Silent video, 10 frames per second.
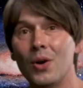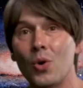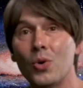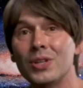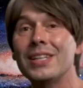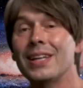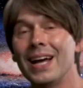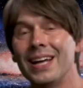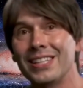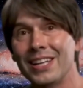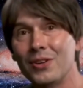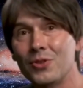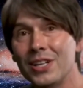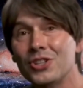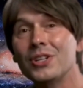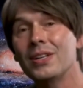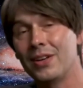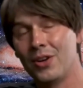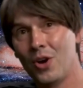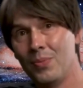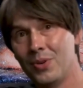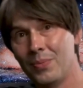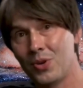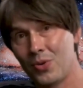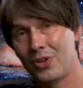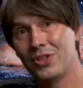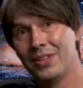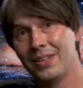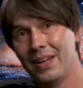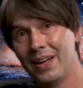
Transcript: Or is the acceleration not propulsion,